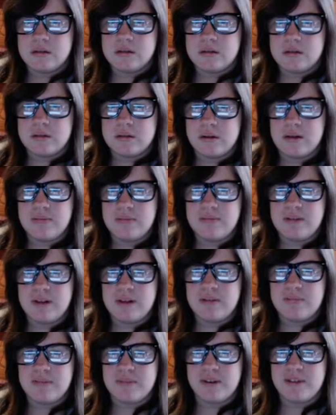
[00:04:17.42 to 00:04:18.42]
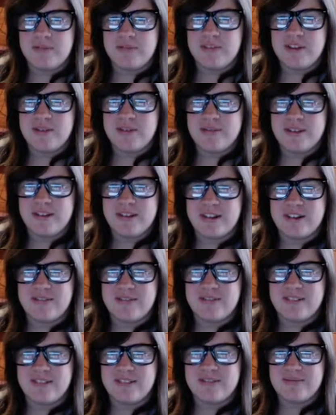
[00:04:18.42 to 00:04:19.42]
Oh, oh, perfume. Oh,
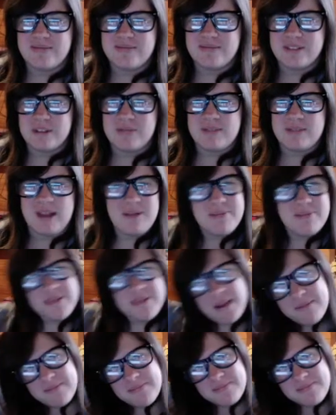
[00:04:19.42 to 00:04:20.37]
oh, oh, yep, yep.